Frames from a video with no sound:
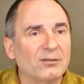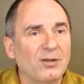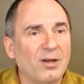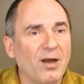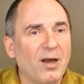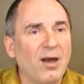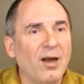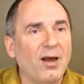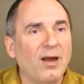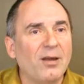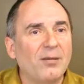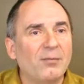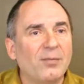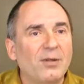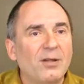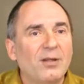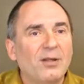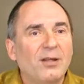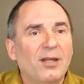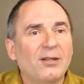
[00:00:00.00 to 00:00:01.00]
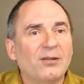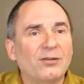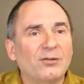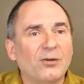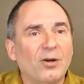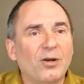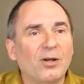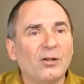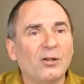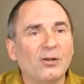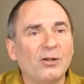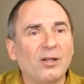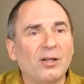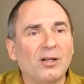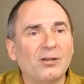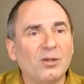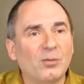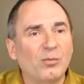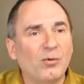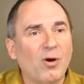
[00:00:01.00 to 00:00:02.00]
time and started looking
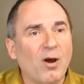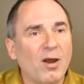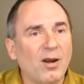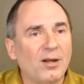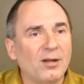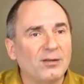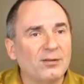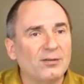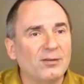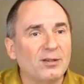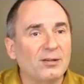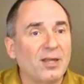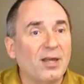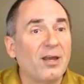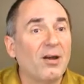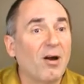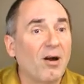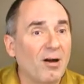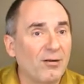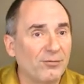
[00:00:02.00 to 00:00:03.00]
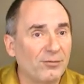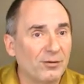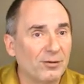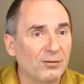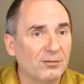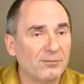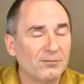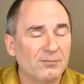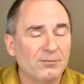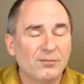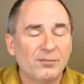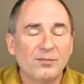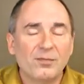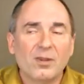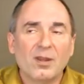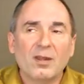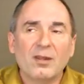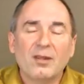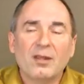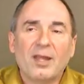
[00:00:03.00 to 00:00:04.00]
at the products that they offered.
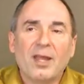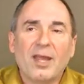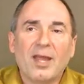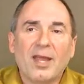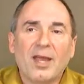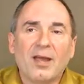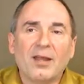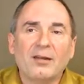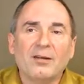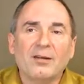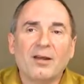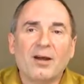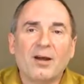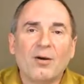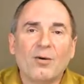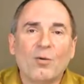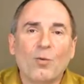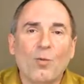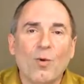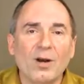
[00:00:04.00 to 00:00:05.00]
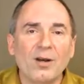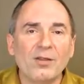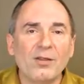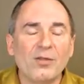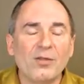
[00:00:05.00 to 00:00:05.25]
And one of